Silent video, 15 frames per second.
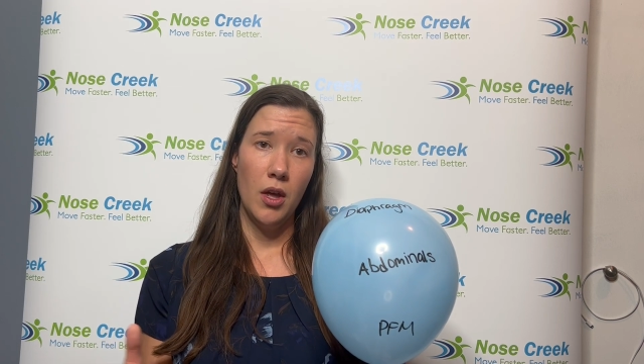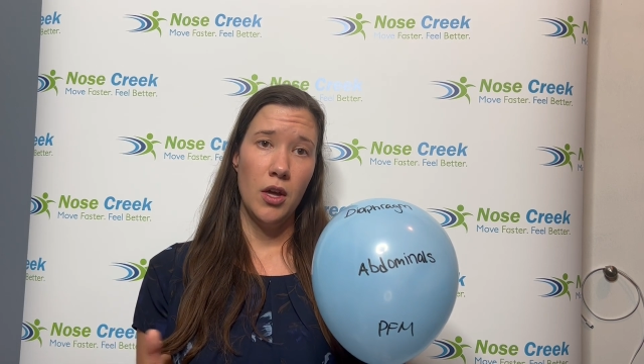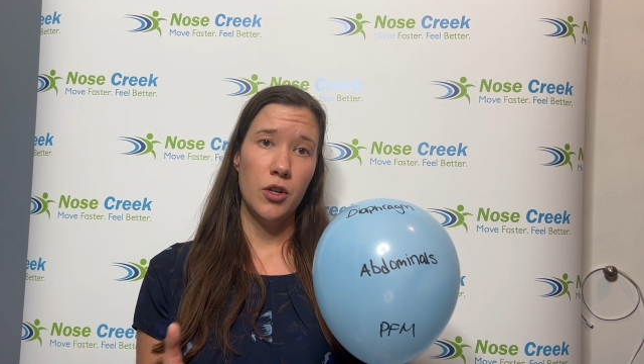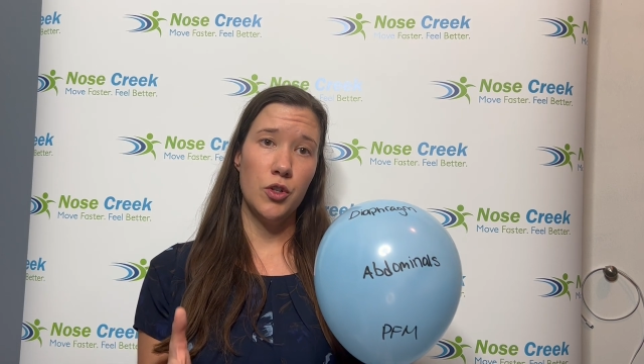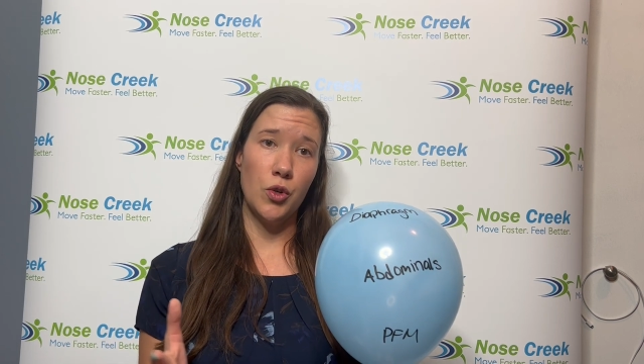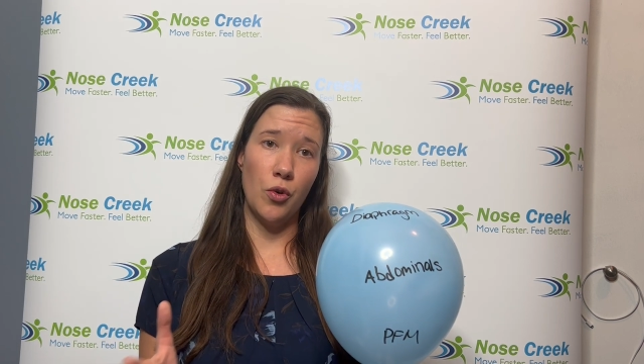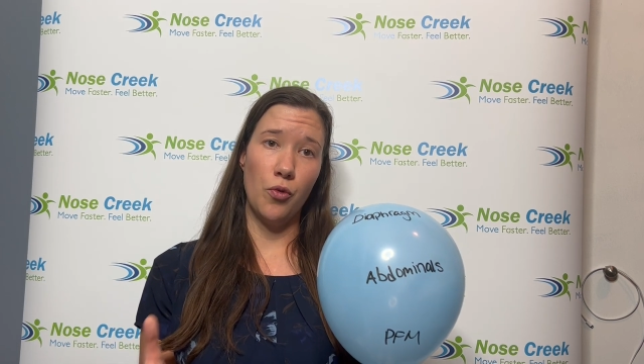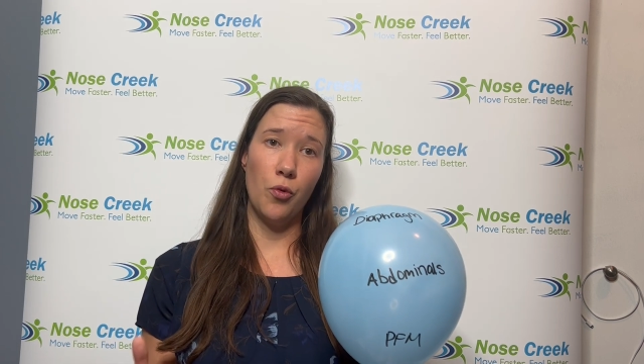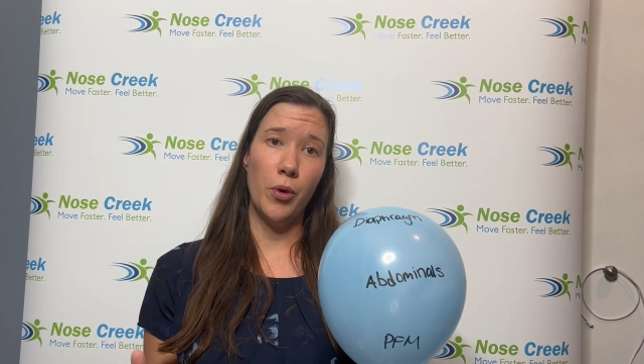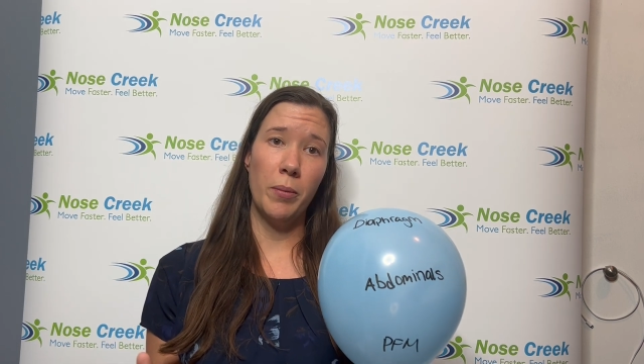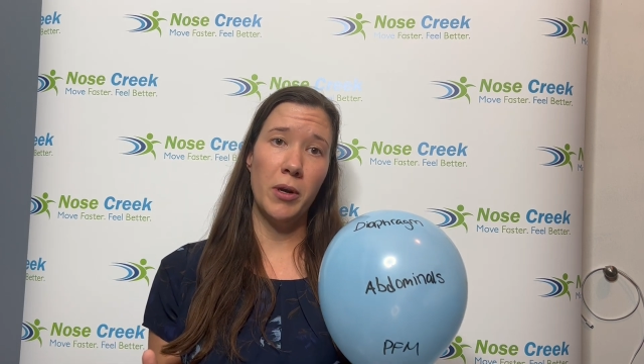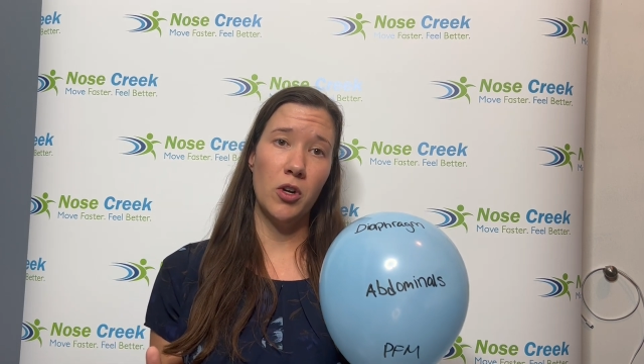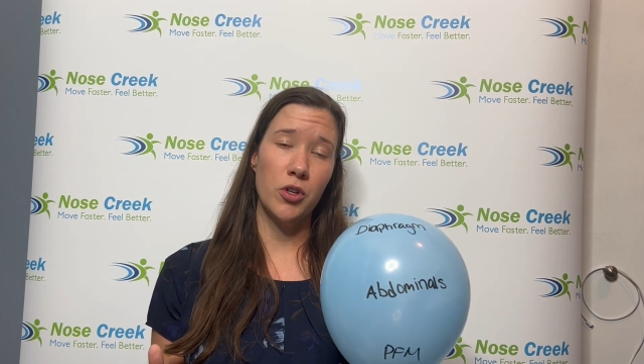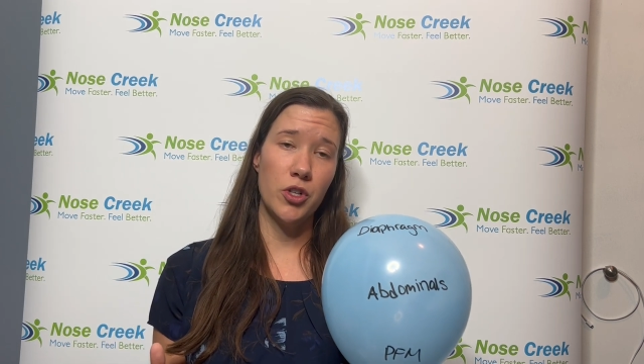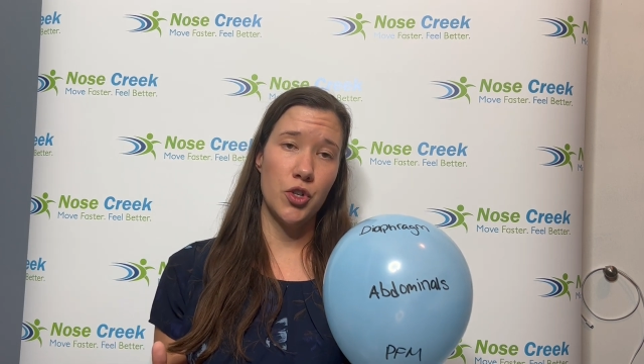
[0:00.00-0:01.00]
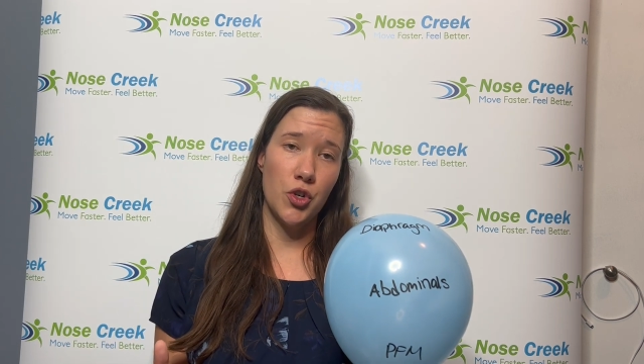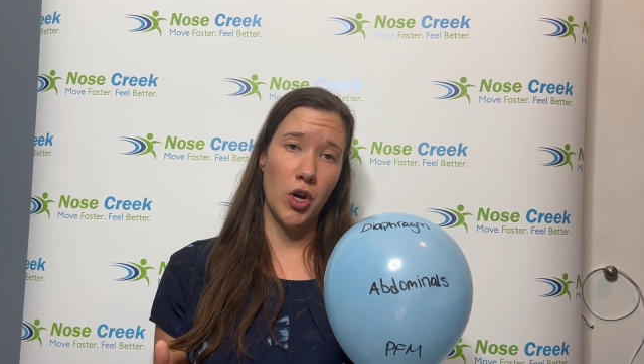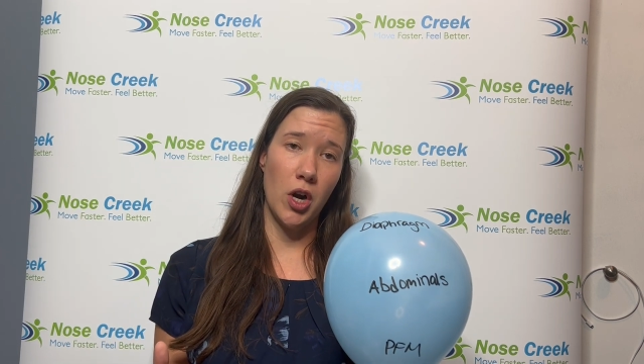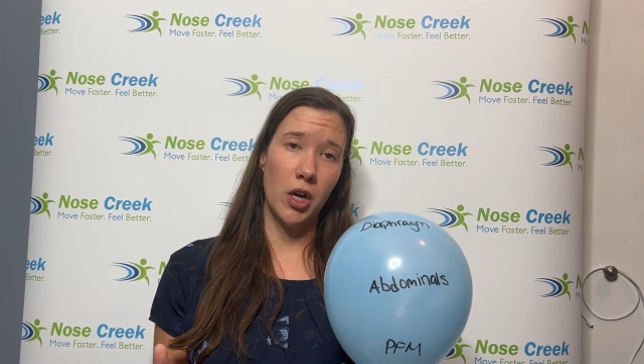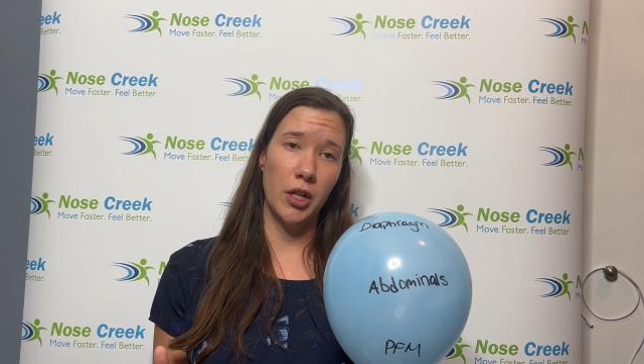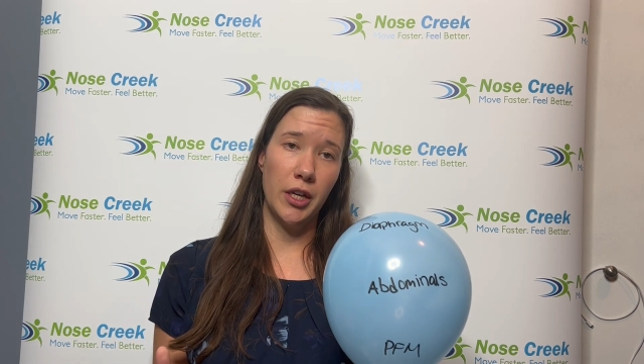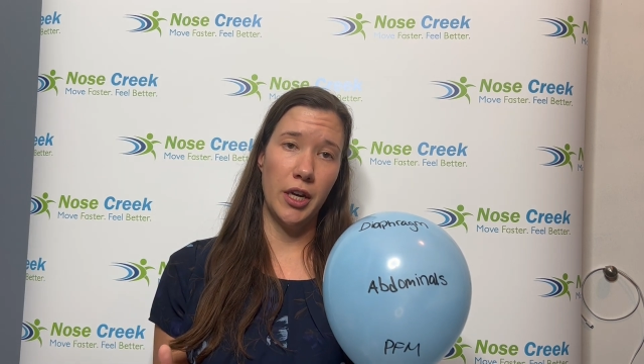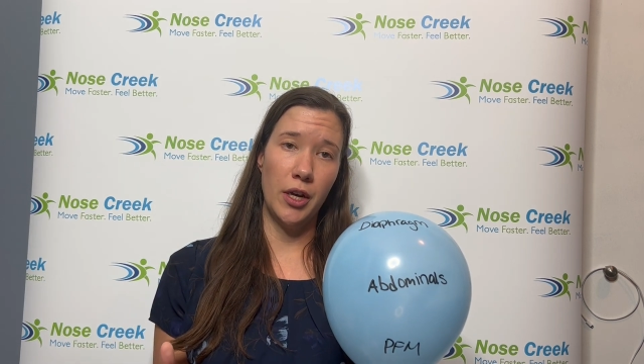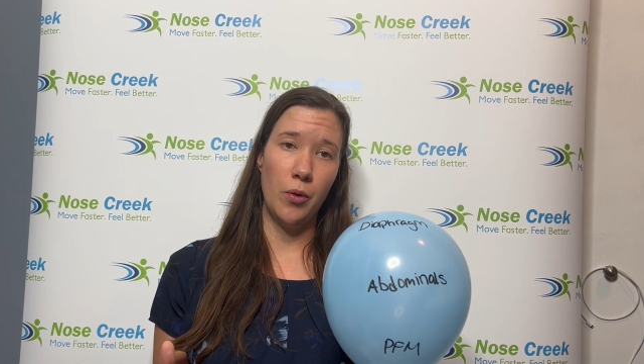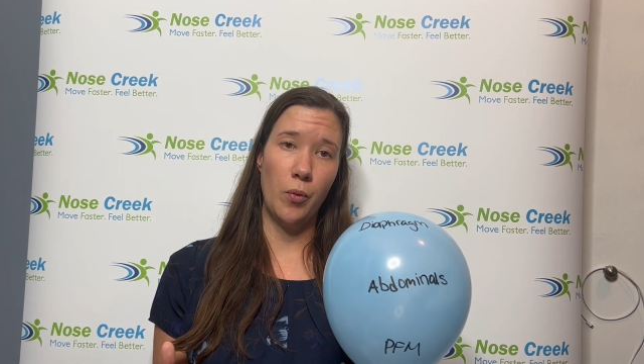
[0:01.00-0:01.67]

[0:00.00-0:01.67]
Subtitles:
So if women are struggling